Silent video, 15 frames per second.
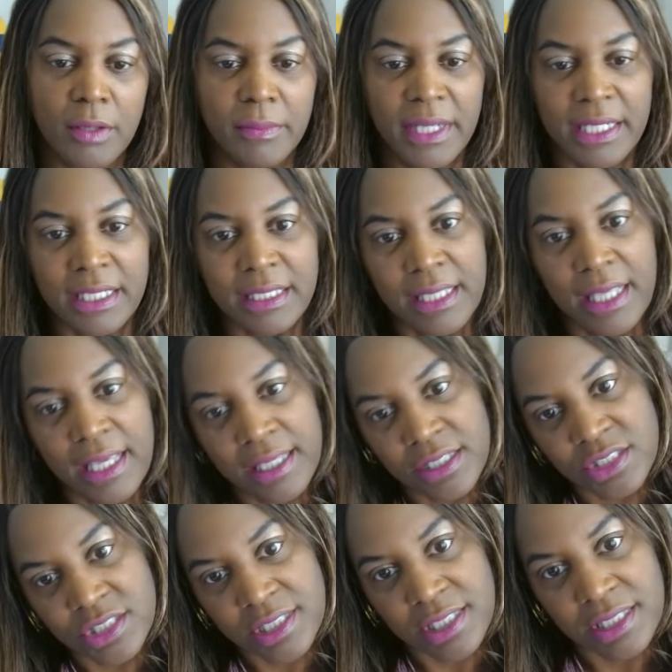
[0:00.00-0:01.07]

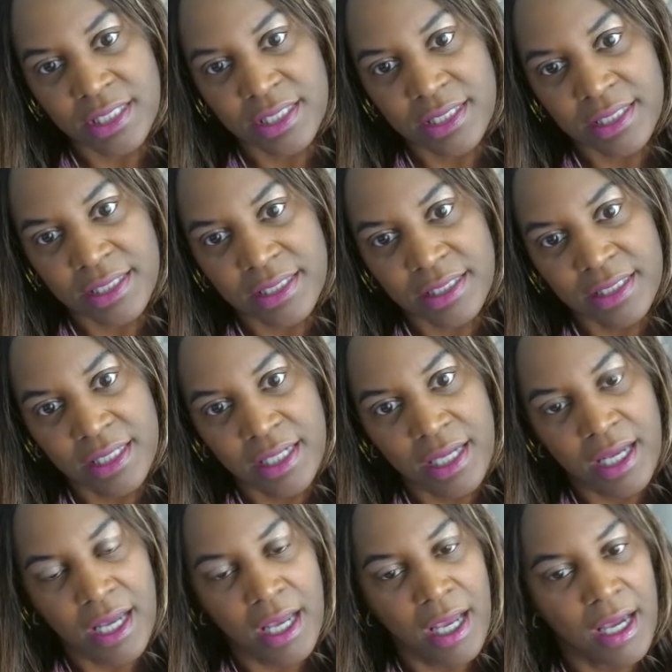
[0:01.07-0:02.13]
medication.
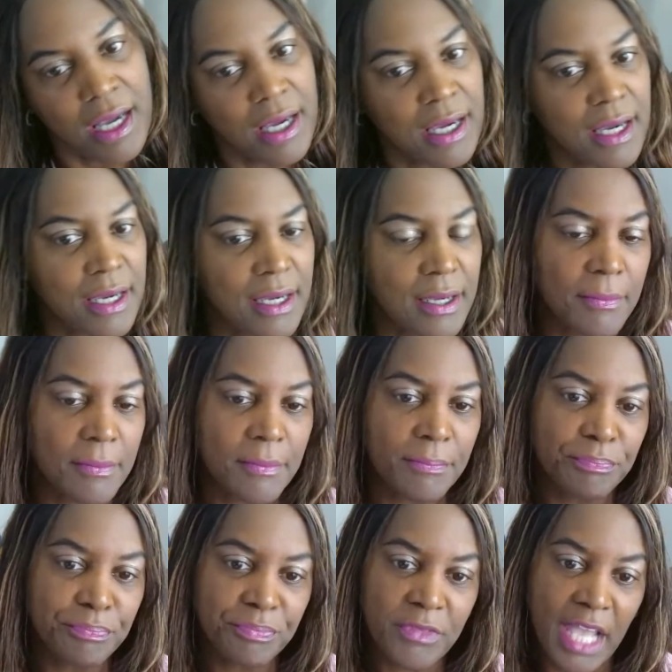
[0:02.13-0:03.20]

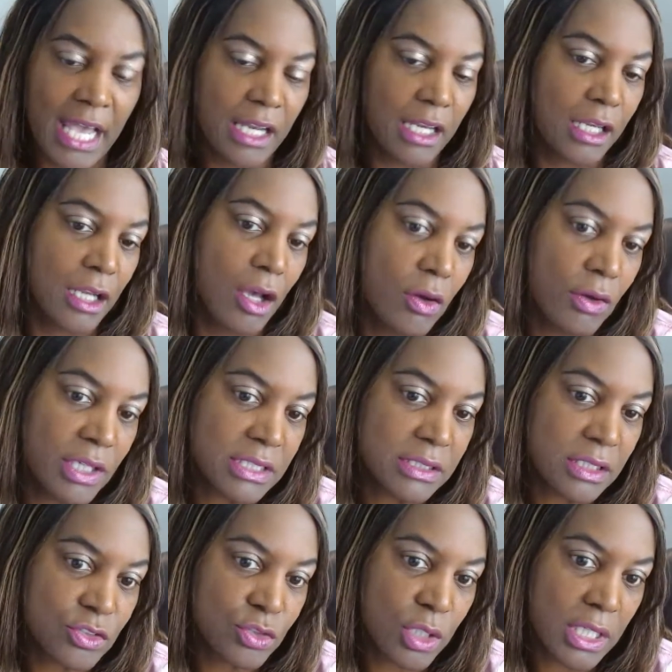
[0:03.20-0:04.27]
How long is the
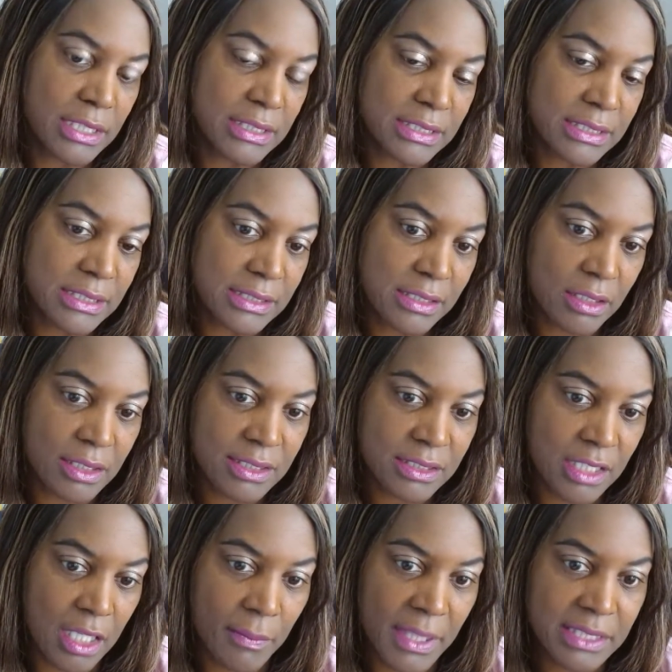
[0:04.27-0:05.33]
drug is going to
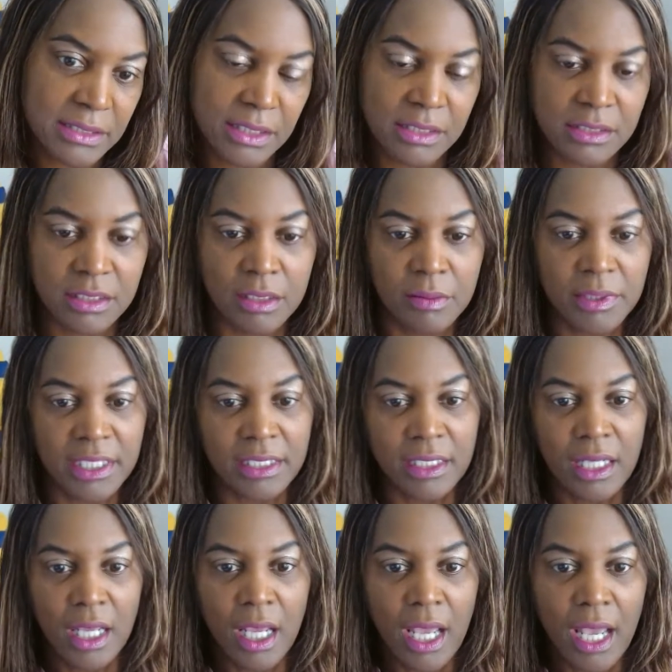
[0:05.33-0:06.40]
stay in my system? And
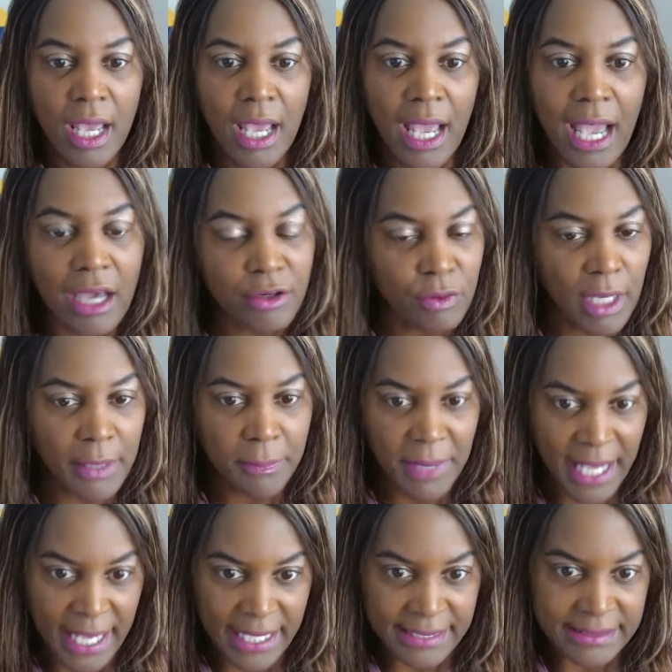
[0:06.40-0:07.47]
how do I
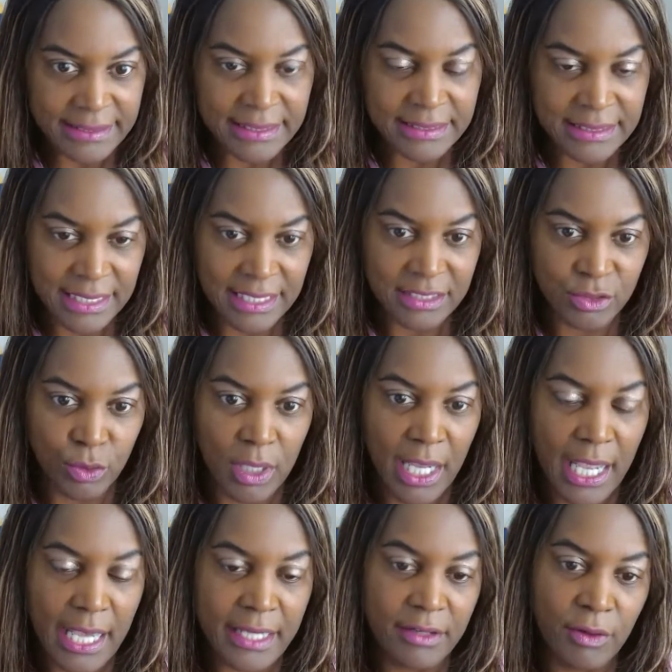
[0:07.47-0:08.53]
pass the test? Or
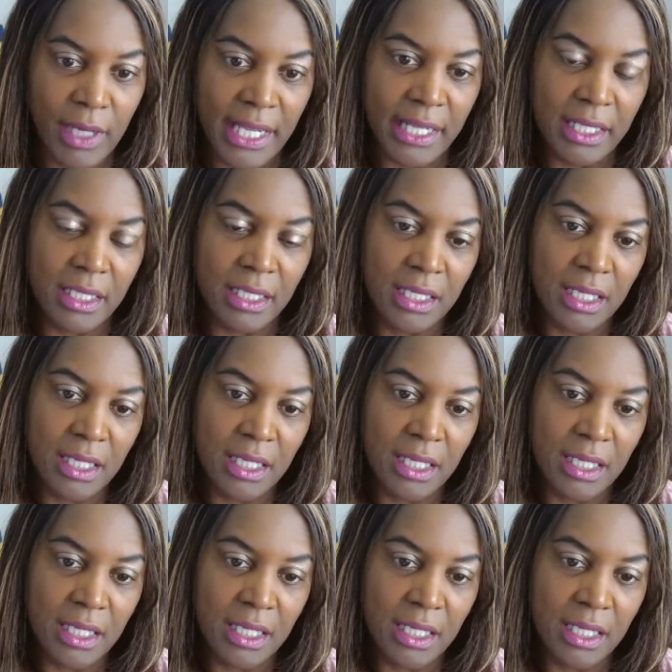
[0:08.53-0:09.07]
how do I,